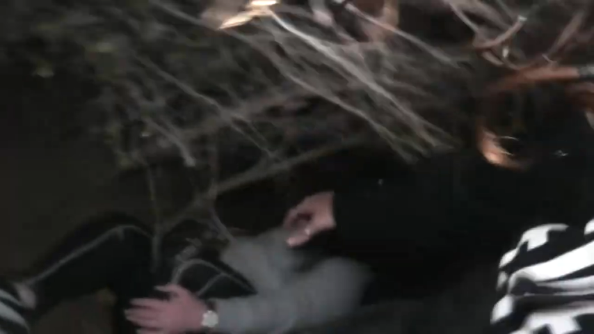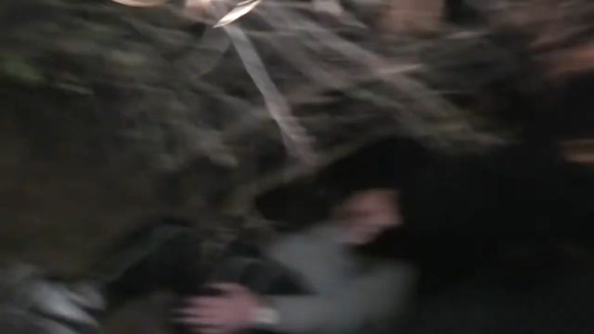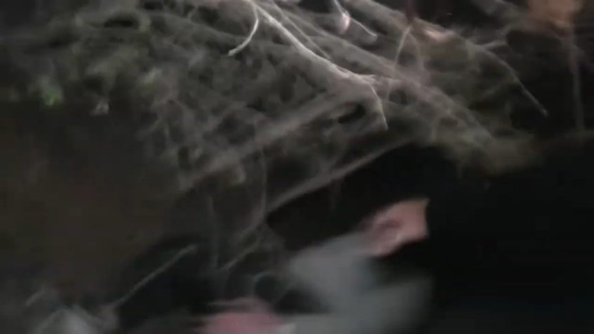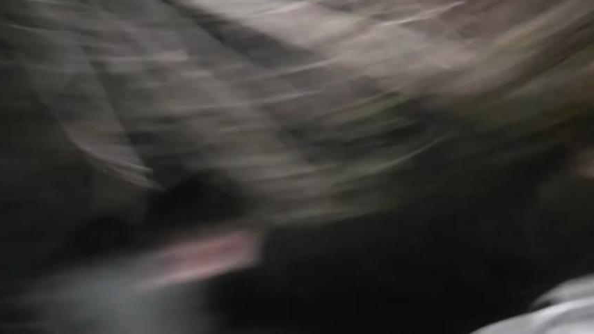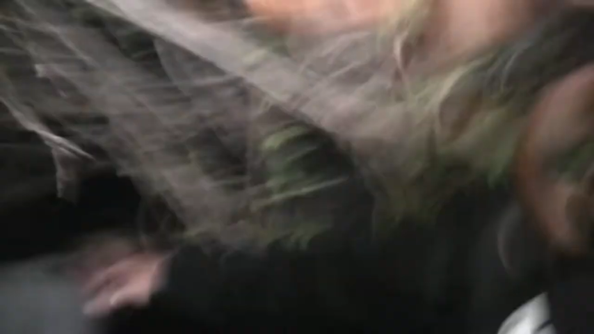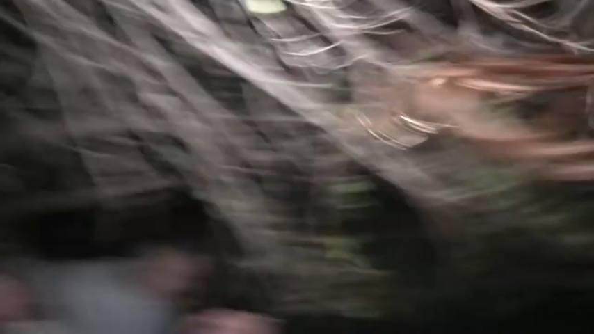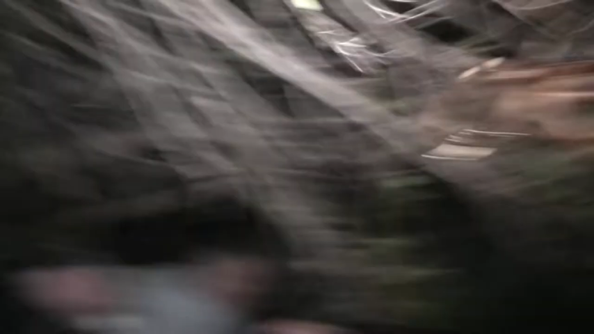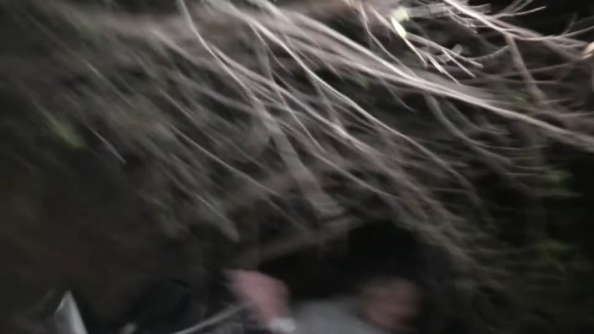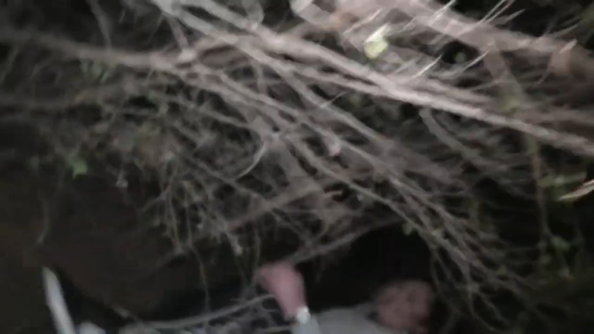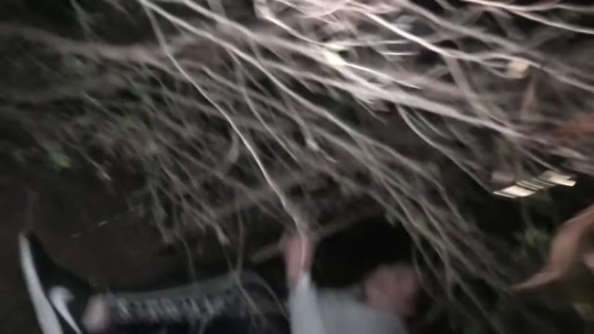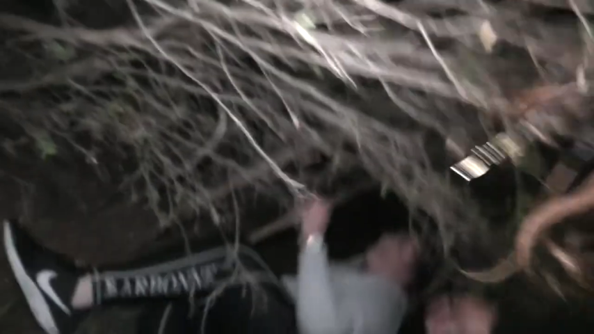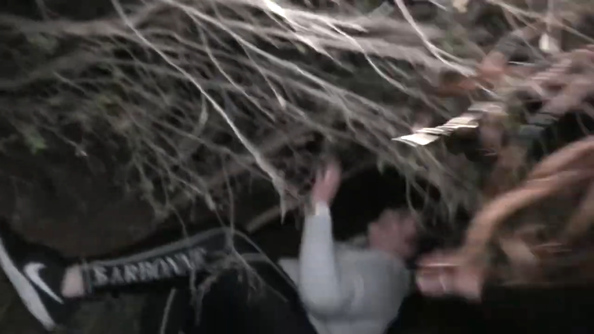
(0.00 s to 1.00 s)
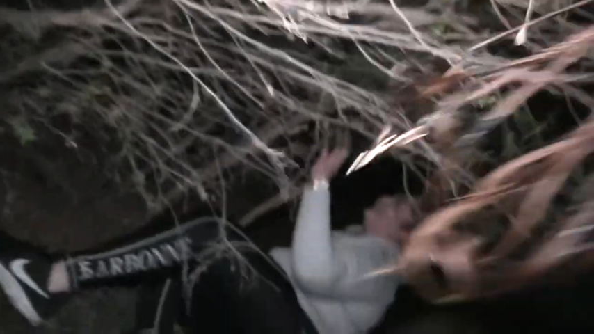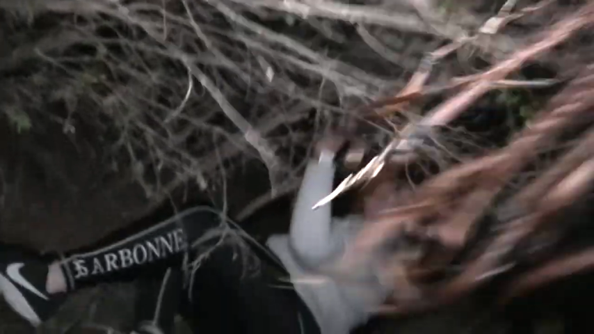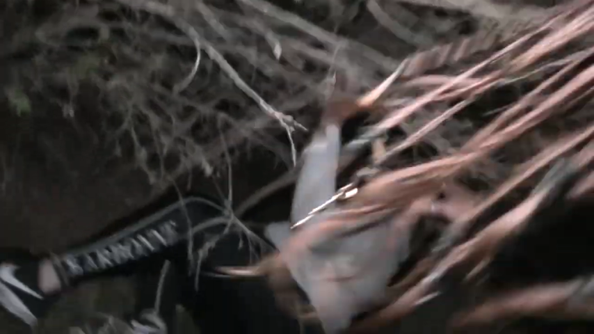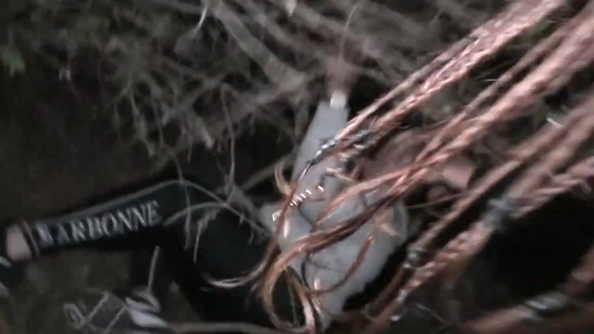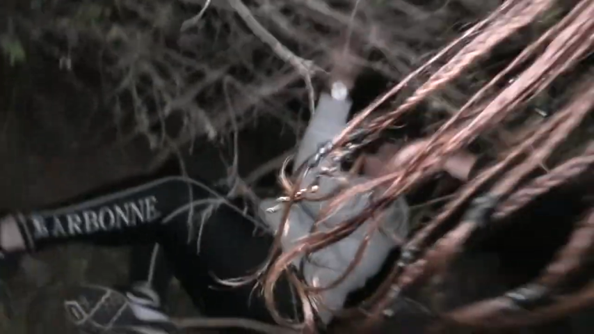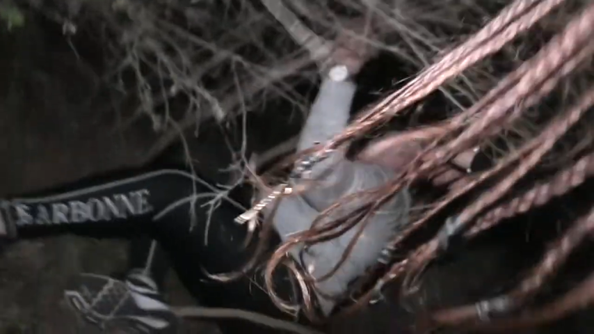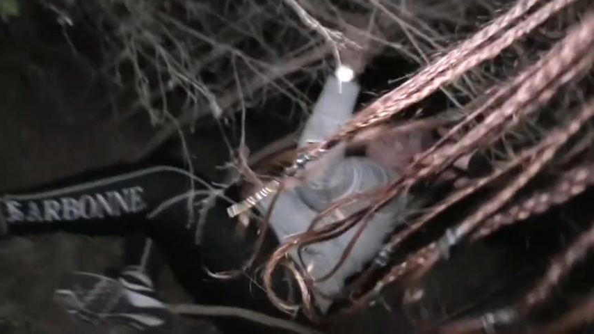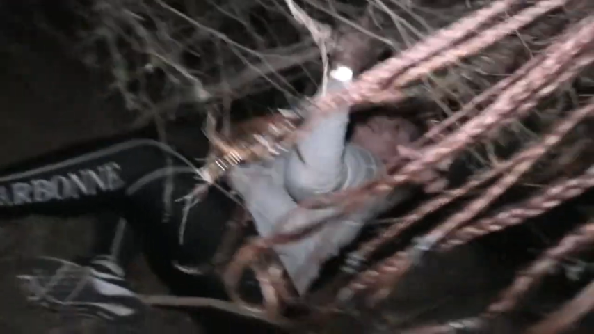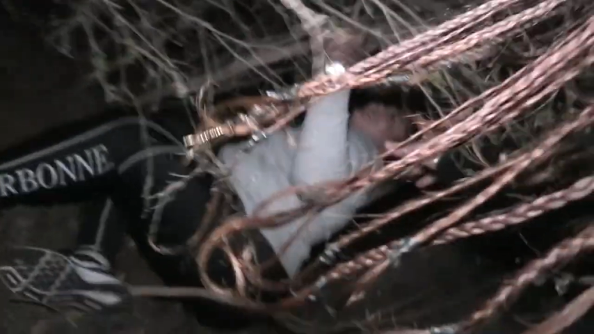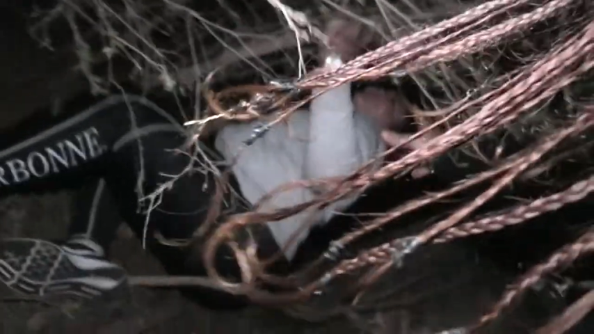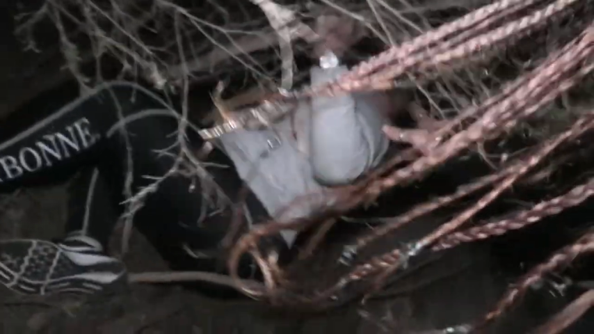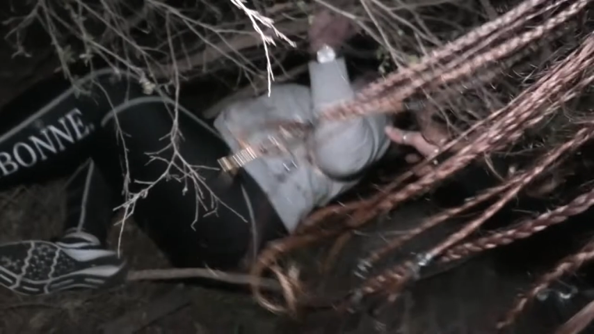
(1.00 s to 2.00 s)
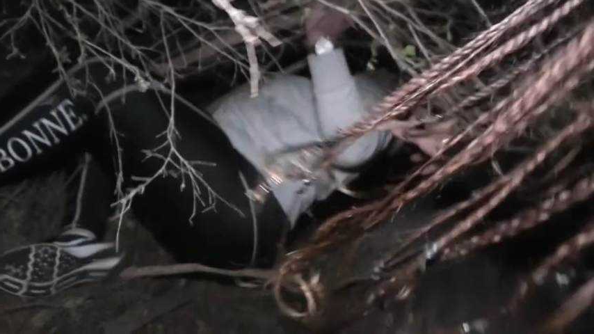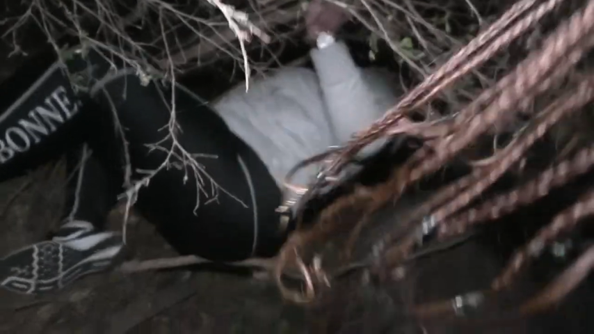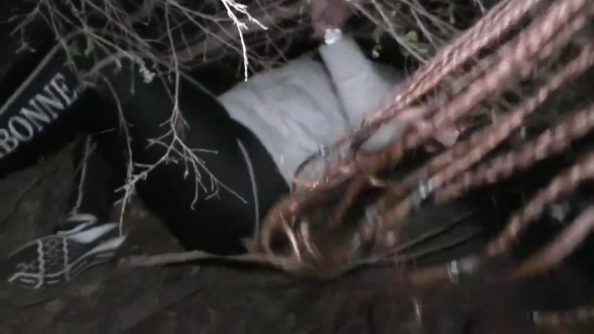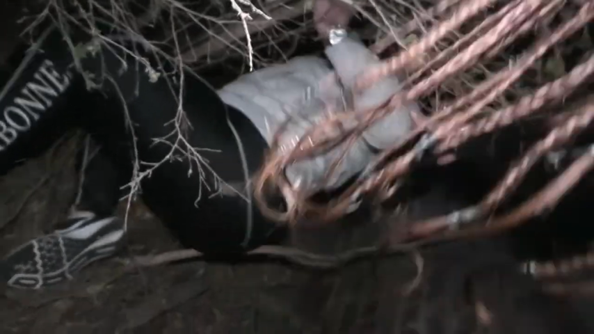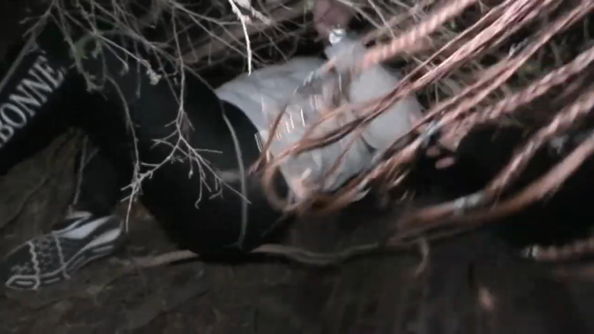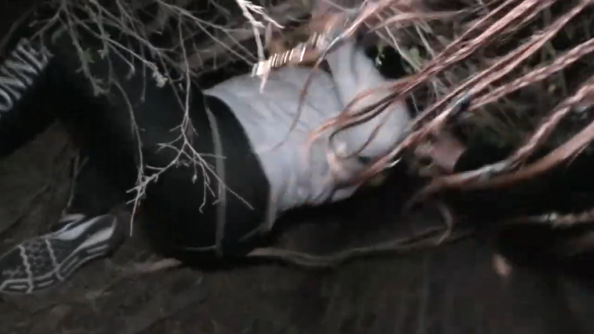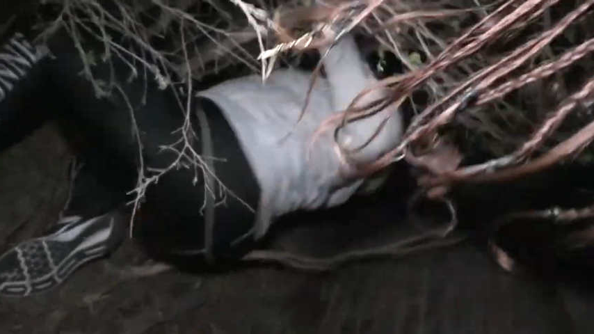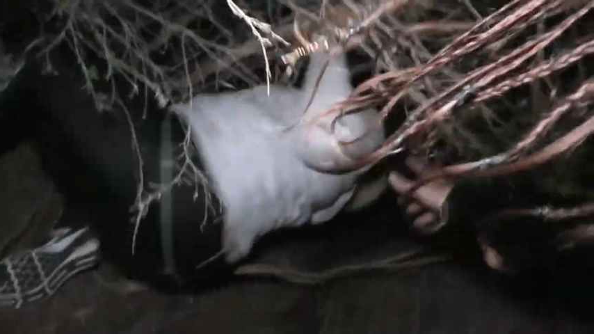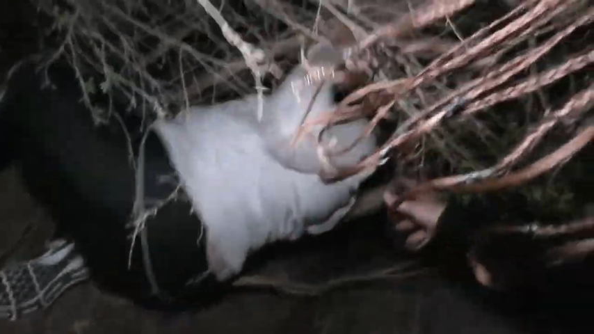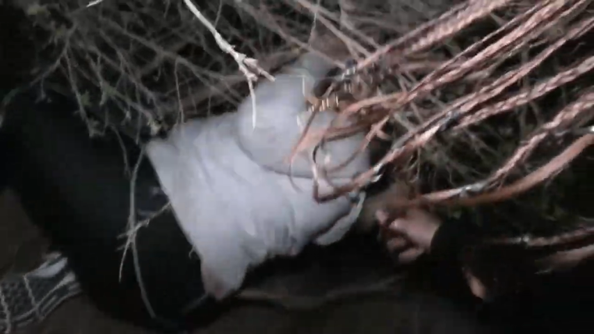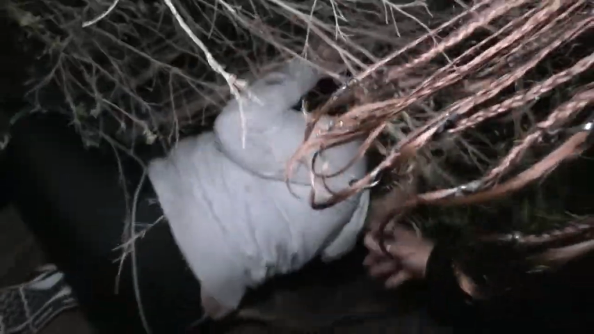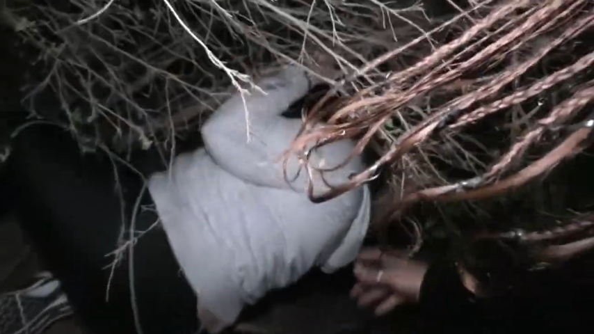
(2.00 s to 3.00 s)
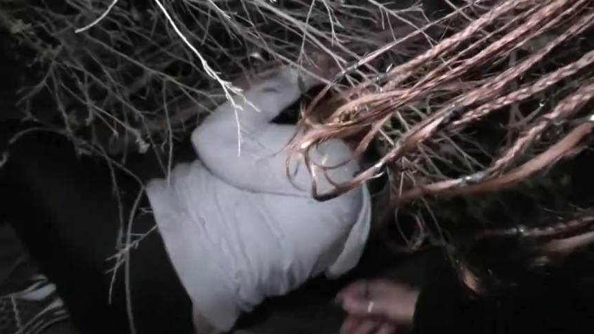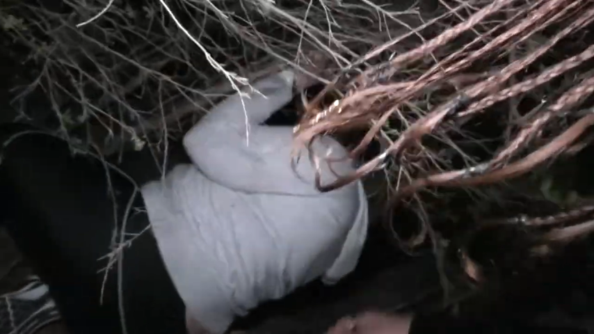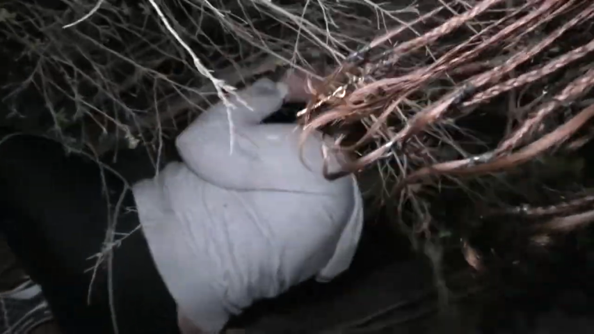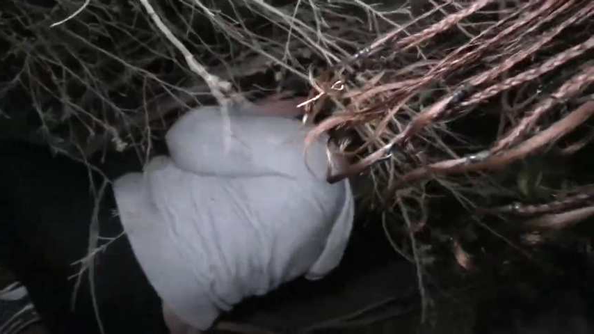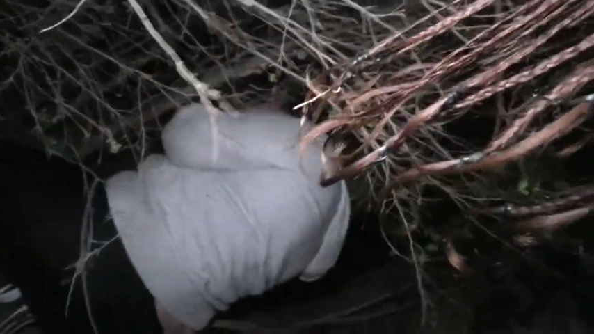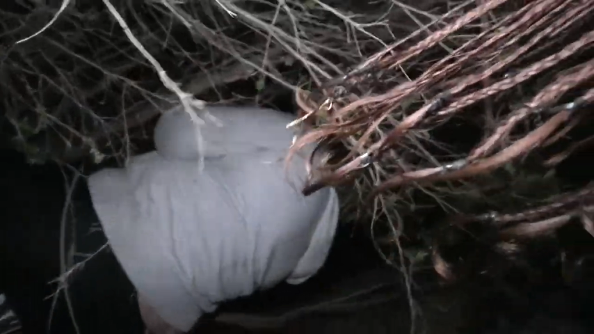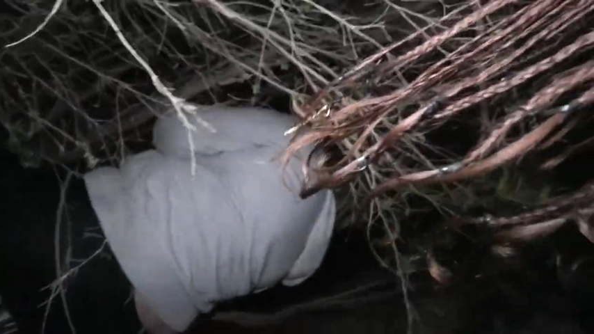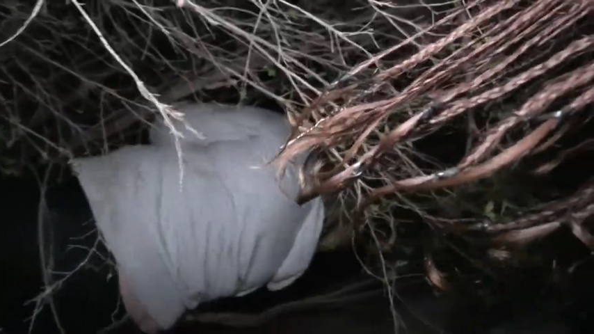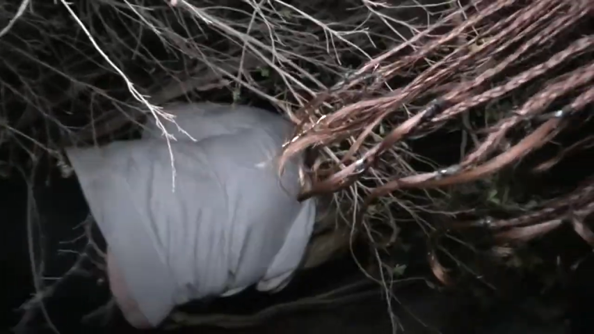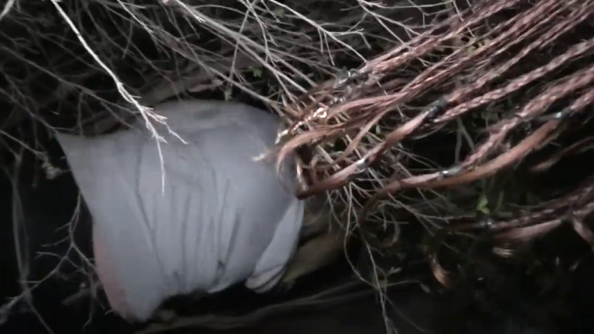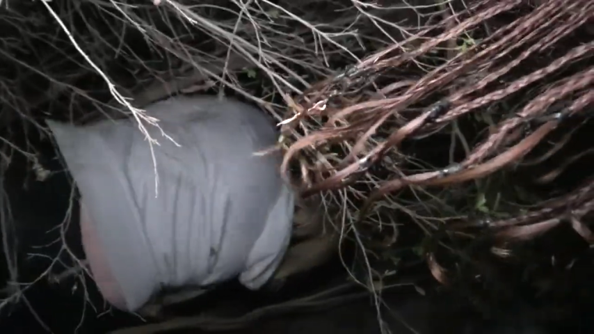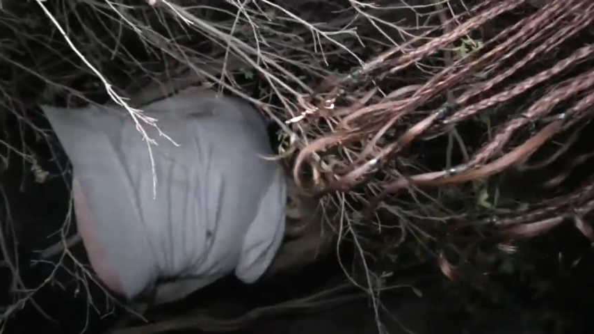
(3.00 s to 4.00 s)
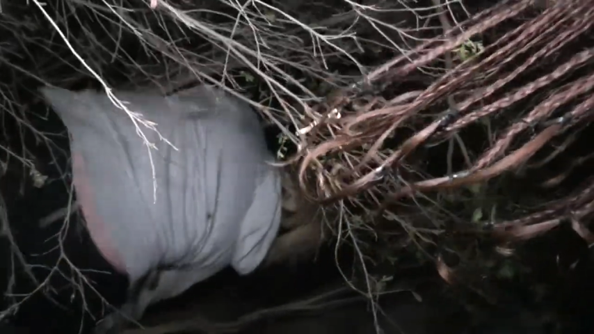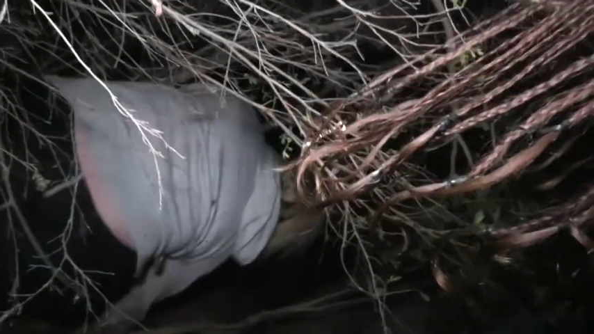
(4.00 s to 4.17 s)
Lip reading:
No face is visible, so there are no lips to read.